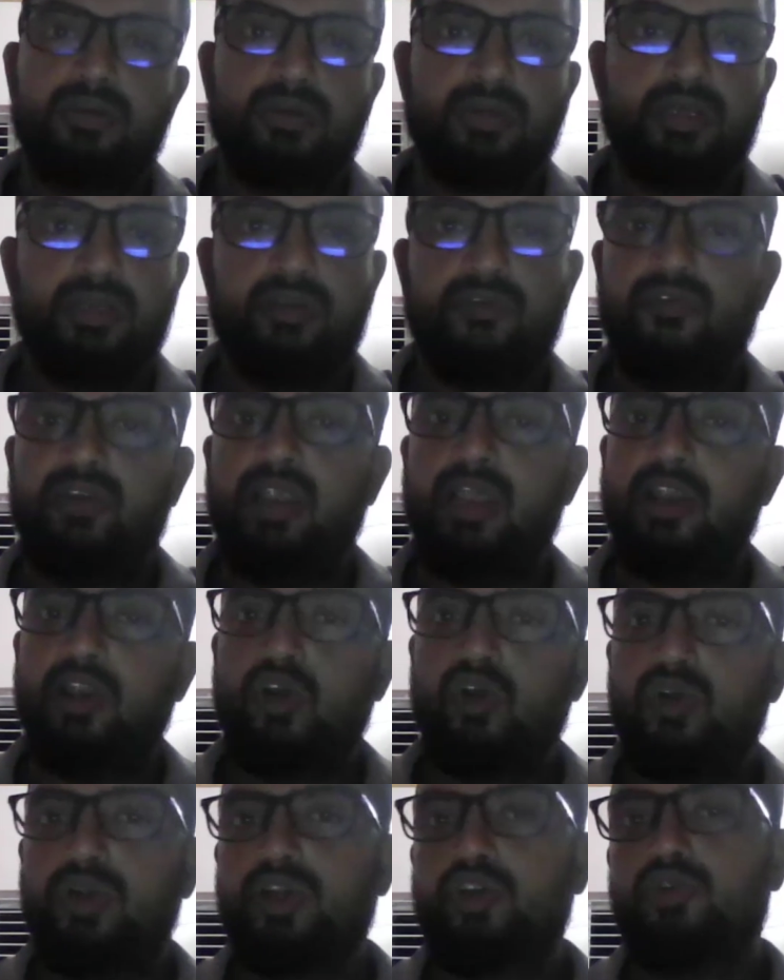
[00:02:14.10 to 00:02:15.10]
it will
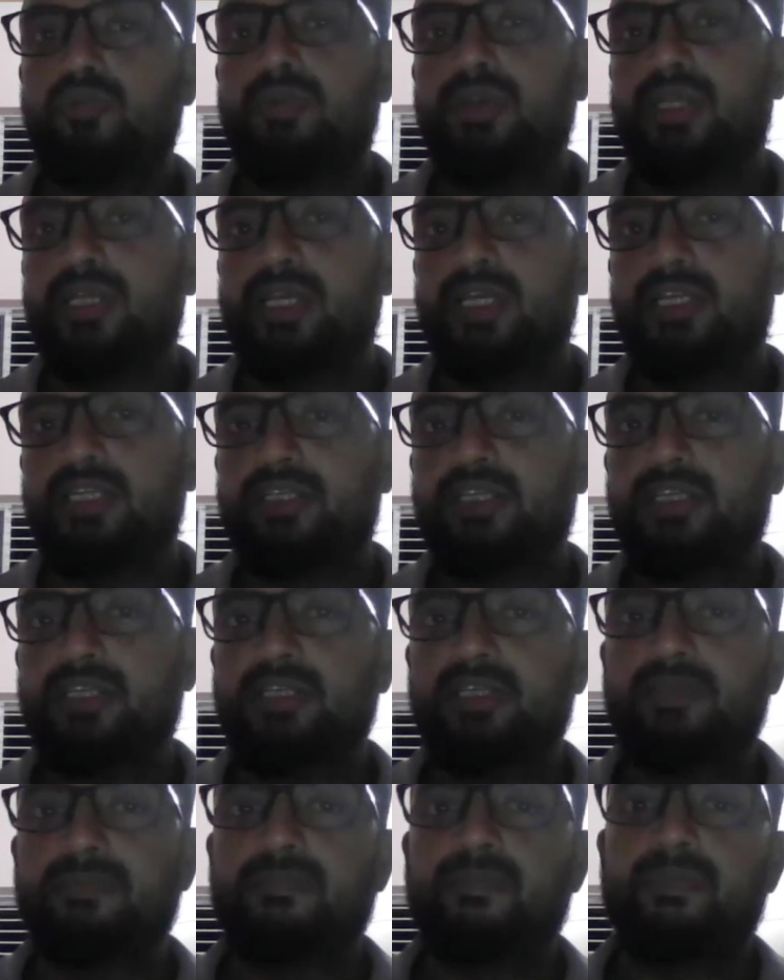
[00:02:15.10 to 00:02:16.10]
allow
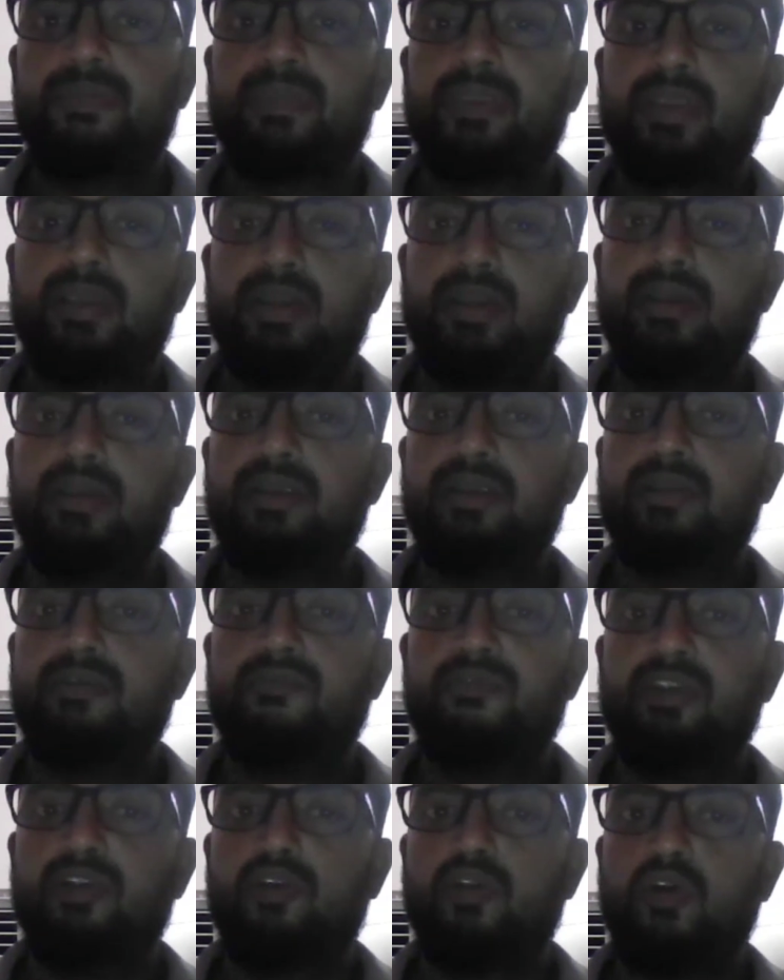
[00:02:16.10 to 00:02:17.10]
duplications. It
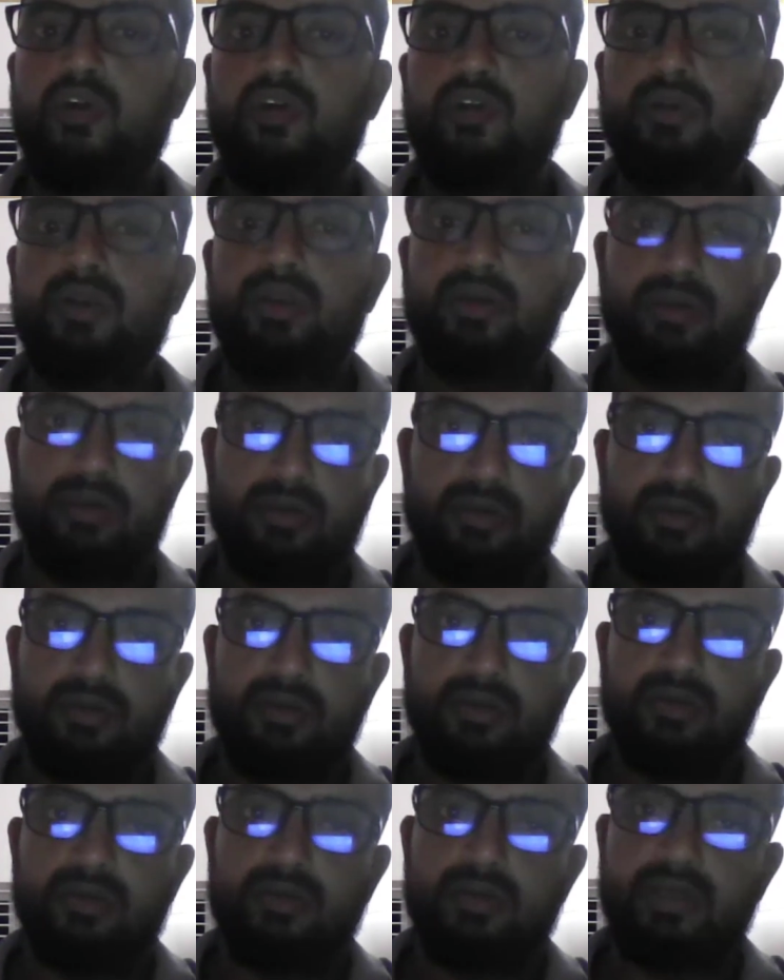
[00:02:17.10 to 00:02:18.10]
will not
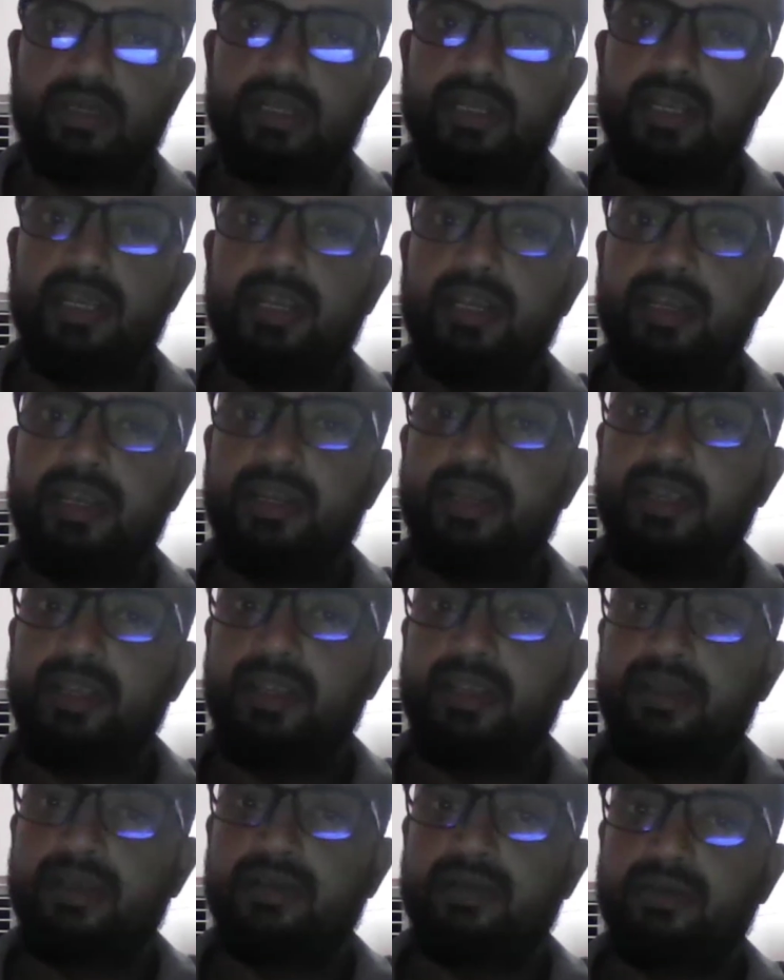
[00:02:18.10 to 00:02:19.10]
create
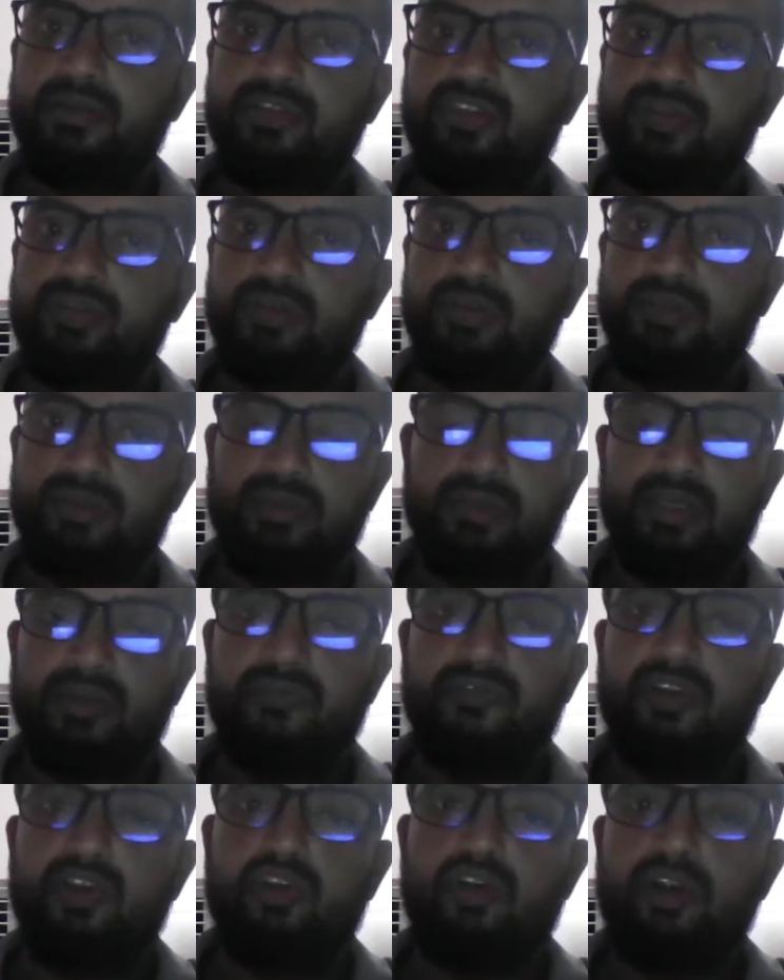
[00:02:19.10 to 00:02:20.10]
any,
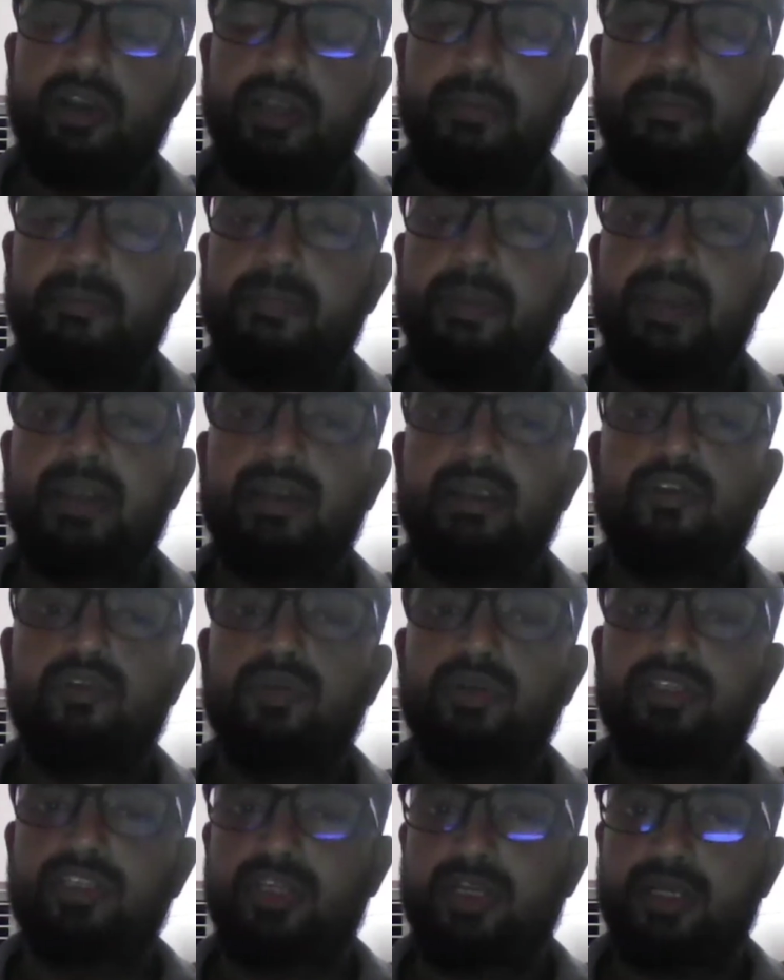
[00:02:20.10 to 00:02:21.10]
it will not impact
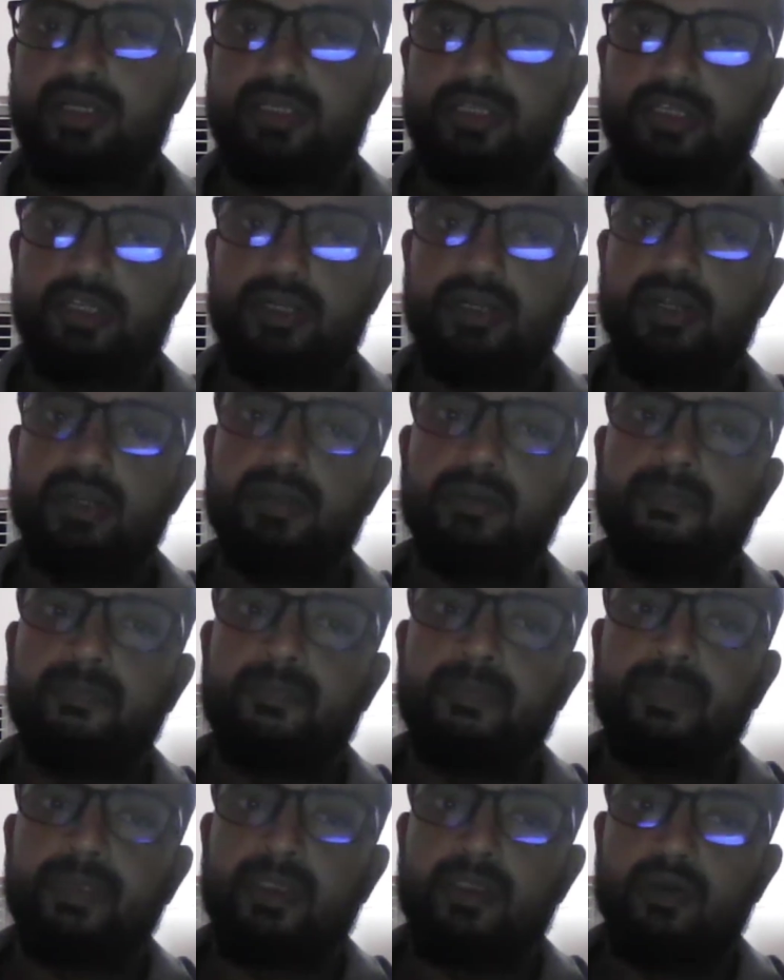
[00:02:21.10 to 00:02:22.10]
your structural.
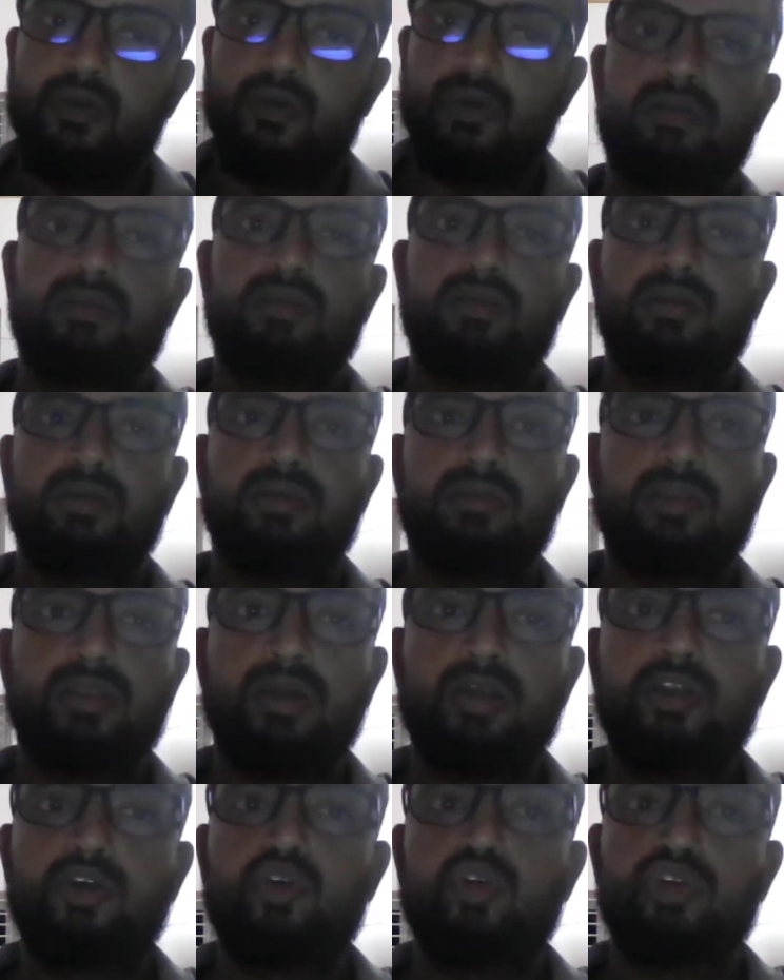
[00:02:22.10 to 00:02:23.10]

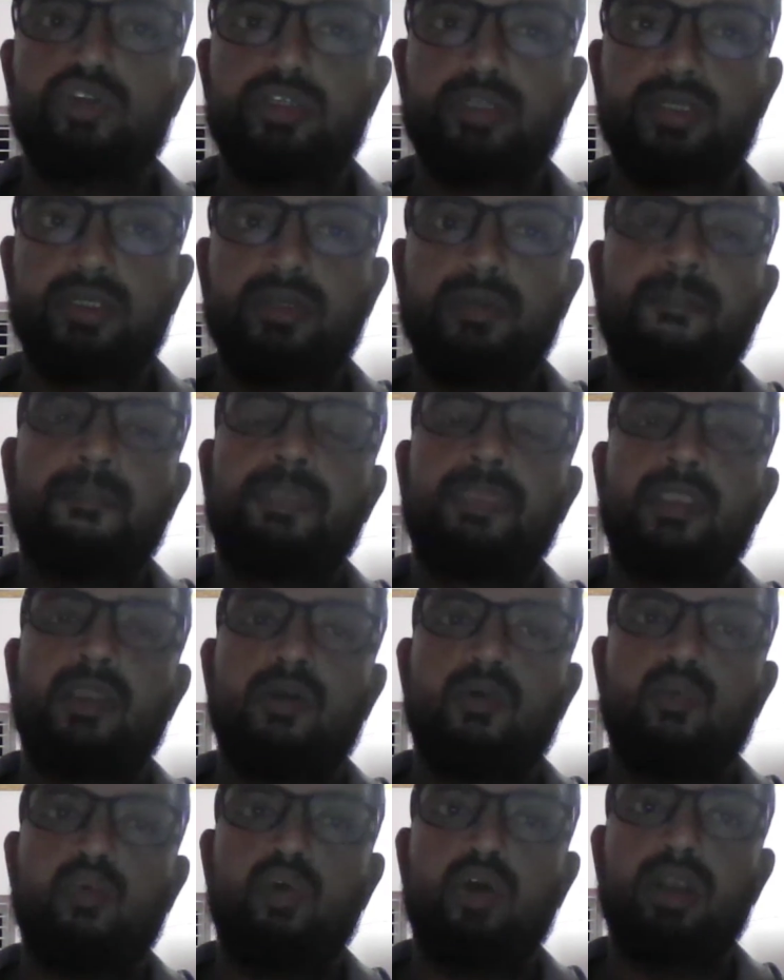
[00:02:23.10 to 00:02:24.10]
Third question,
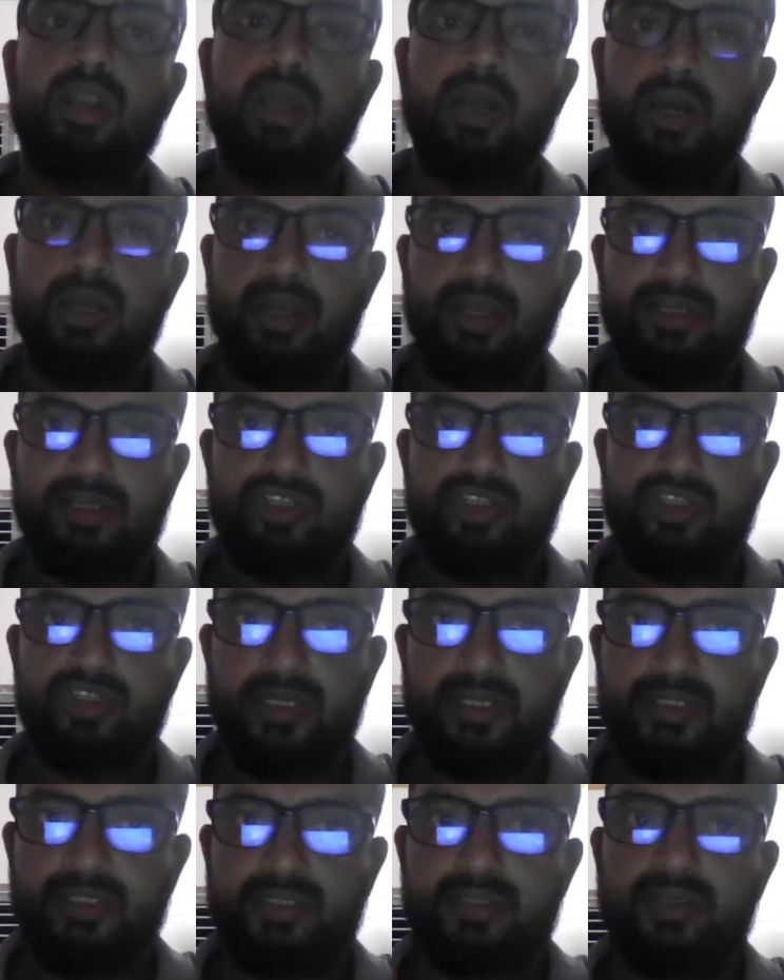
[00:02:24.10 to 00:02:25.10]
what are
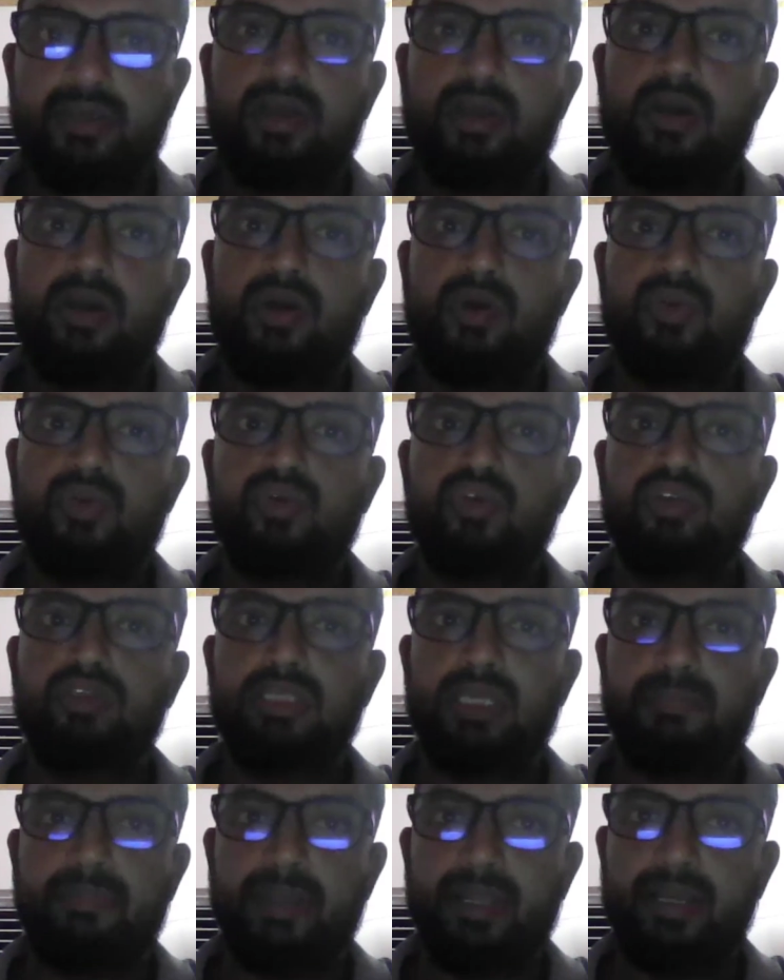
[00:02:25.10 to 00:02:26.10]
constraints? Rules
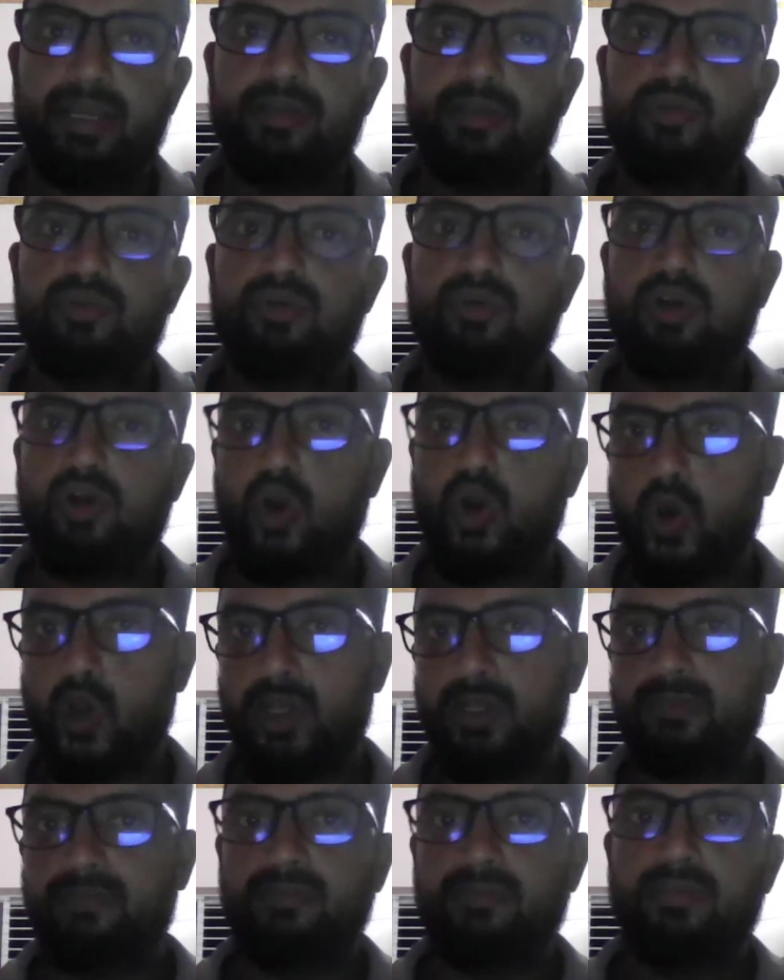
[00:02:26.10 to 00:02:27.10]
applied to
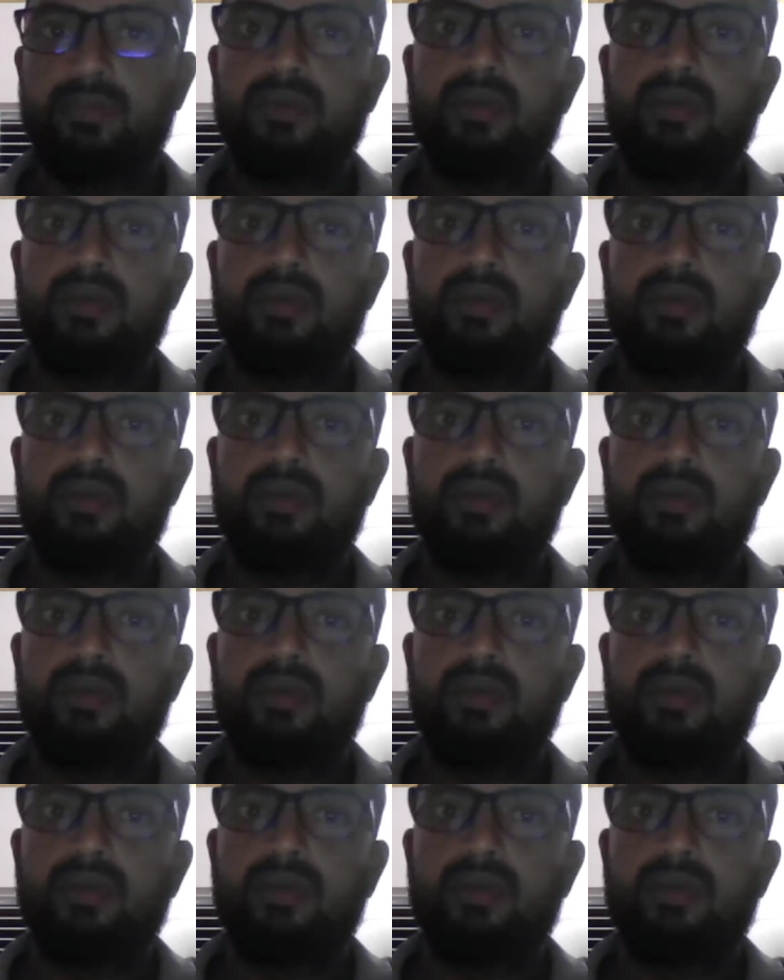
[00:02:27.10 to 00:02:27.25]
column